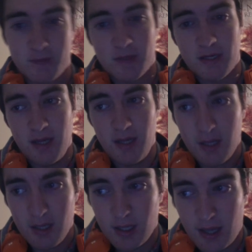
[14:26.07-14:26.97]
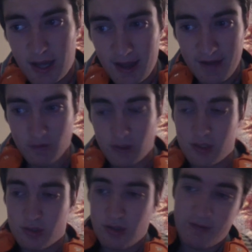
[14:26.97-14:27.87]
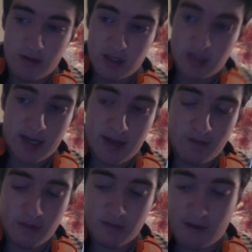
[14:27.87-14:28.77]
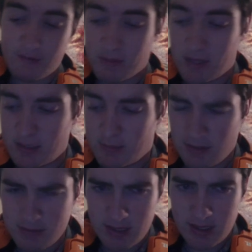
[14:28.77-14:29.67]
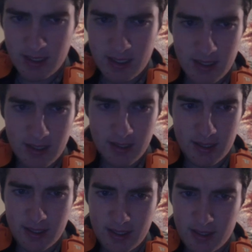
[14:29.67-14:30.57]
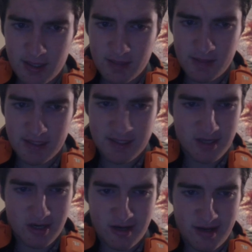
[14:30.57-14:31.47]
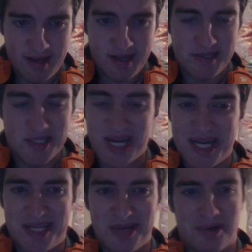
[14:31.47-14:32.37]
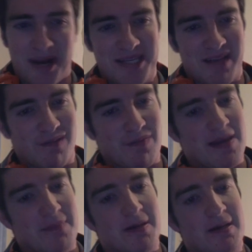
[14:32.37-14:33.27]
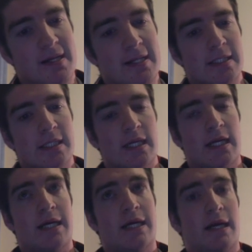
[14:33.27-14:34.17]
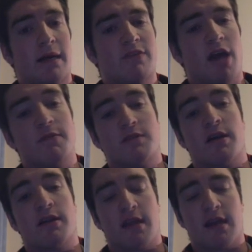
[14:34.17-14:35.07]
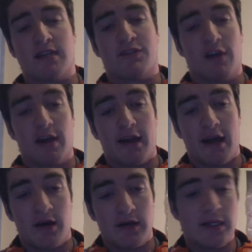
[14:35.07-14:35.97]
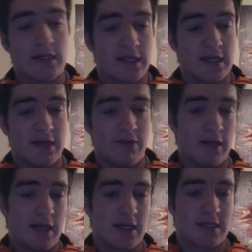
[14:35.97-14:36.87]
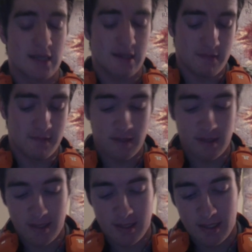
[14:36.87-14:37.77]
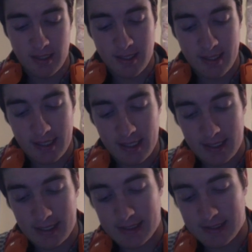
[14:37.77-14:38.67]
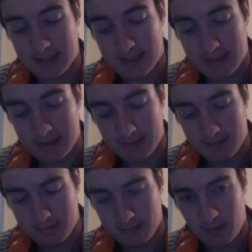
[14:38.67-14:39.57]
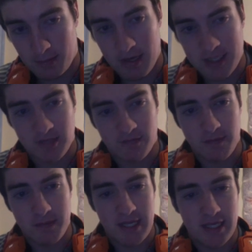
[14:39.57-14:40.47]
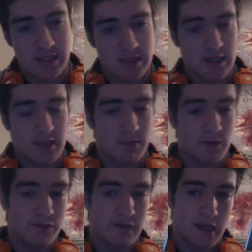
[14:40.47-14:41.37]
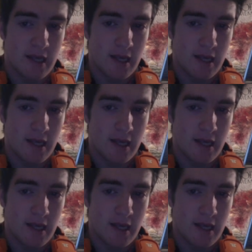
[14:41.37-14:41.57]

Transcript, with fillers: but uh, everyone, Trevor is like everyone's favorite, but he's probably, uh, I didn't like him at the start. he was kind of too crazy for me, but uh, I'm, I'm starting to think he's funny now. He, he, he really is, um, his impression from me is improving.